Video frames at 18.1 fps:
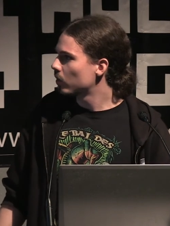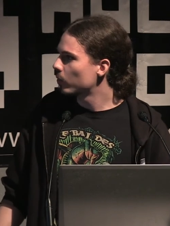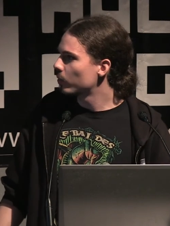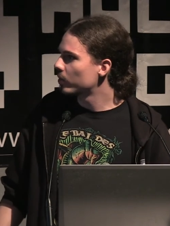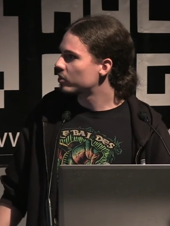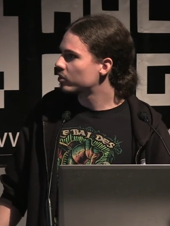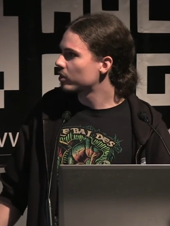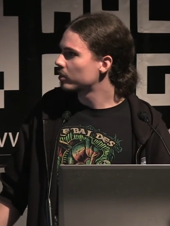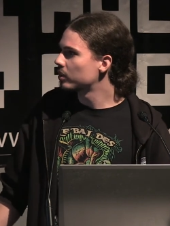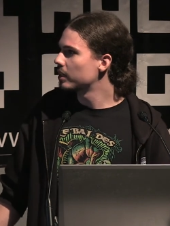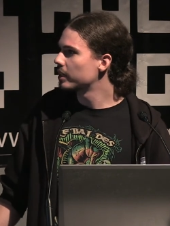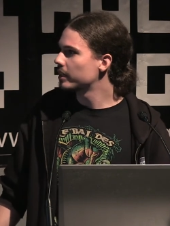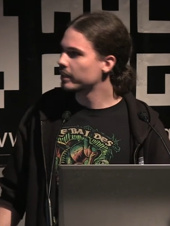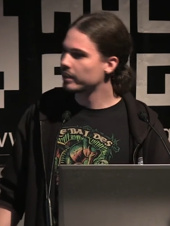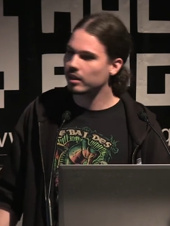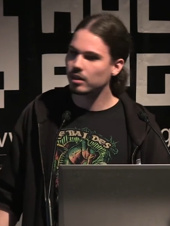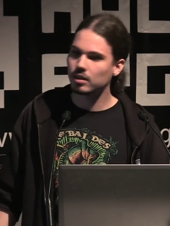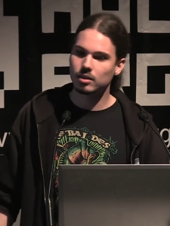which
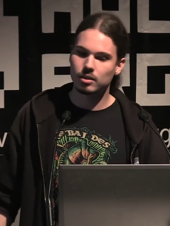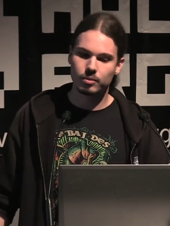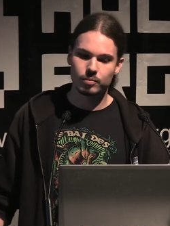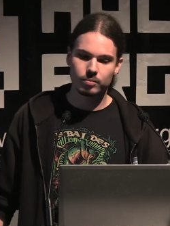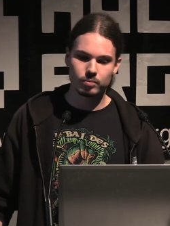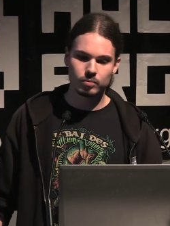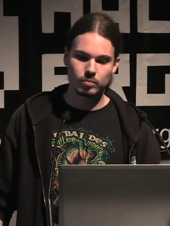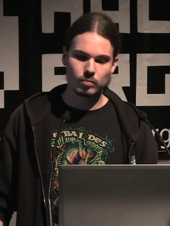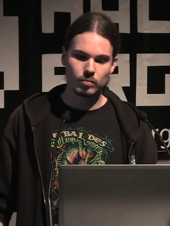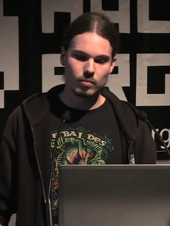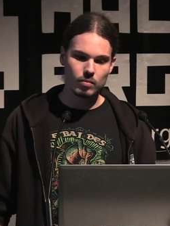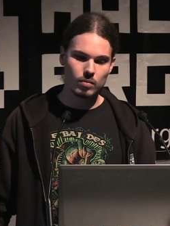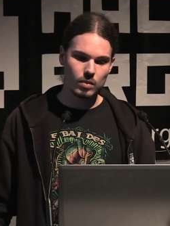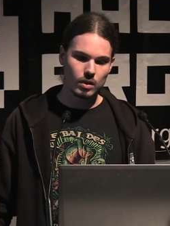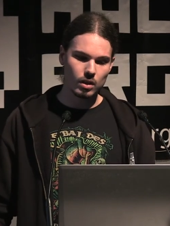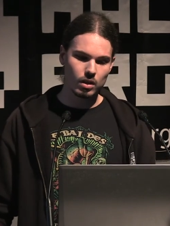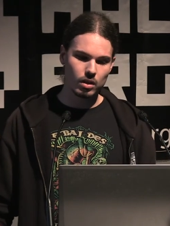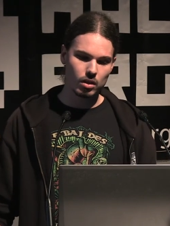only um,
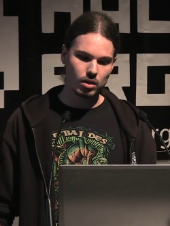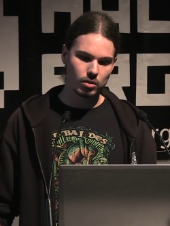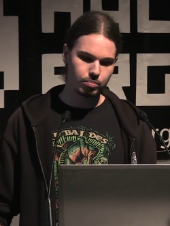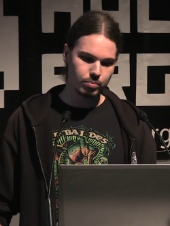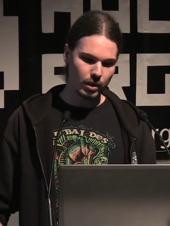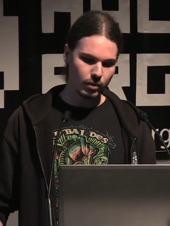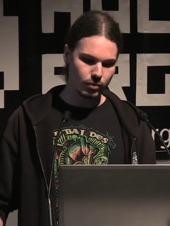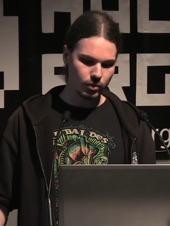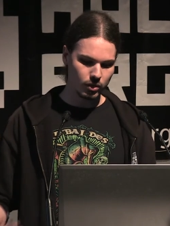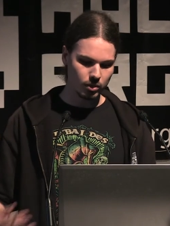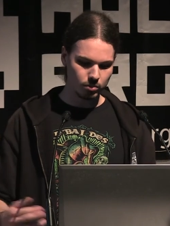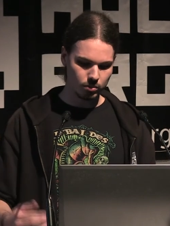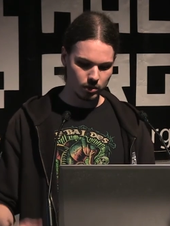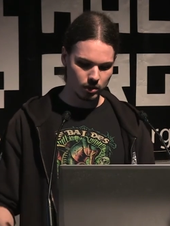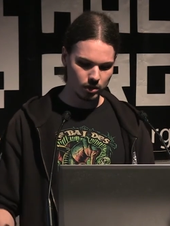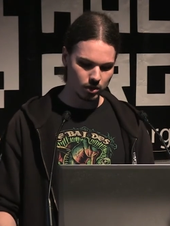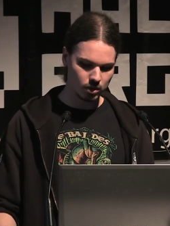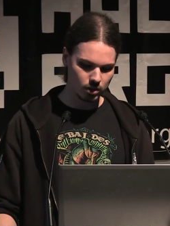
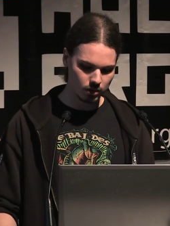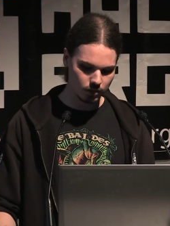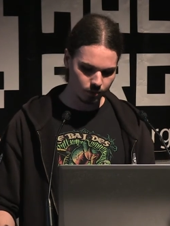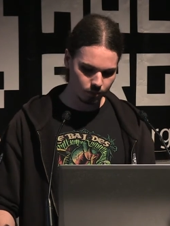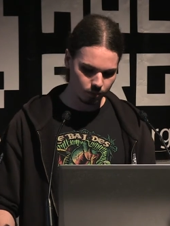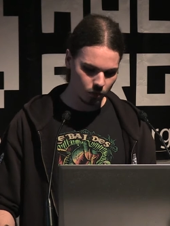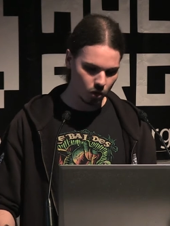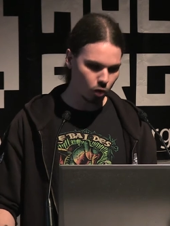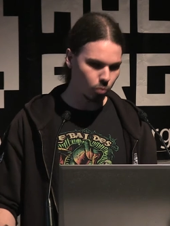perform um,